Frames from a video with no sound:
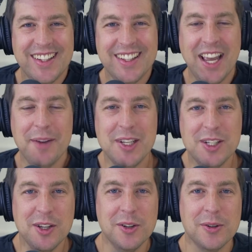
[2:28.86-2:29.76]
Yeah, me
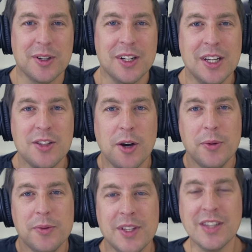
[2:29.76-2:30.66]
too. So,
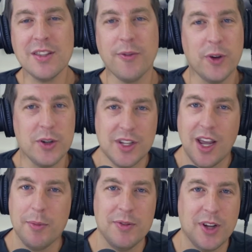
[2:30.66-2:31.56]
this isn't the first
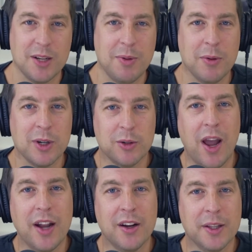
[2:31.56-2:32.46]
time we've talked about
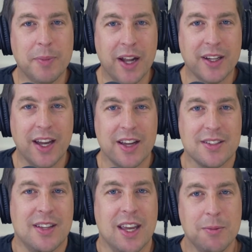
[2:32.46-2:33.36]
regret on the
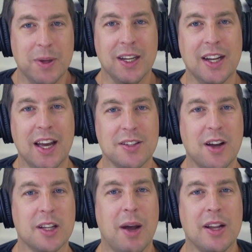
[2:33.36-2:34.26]
podcast. Dan Pink and I
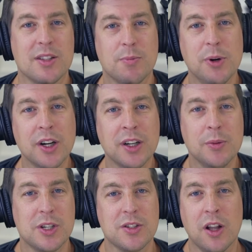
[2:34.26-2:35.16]
talked about his book,
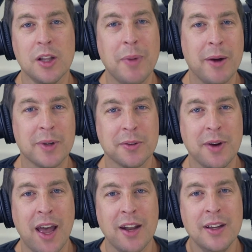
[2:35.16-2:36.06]
which is all about
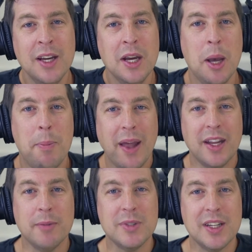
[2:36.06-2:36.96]
regret. Ben
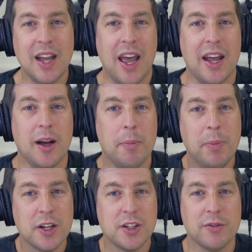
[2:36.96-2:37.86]
Nemtin had a
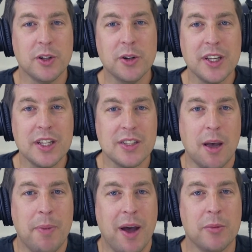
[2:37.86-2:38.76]
bunch of learnings
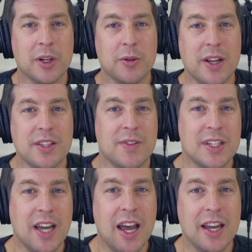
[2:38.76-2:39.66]
about regrets of the
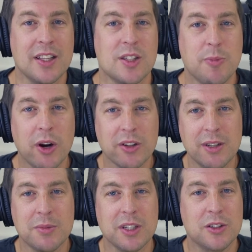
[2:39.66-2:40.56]
dying that sparked
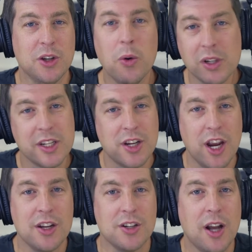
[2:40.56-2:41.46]
him to totally
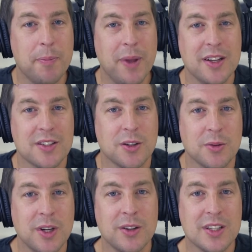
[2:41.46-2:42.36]
change and upend his
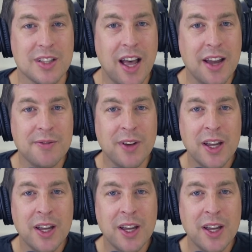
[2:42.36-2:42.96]
career and his life.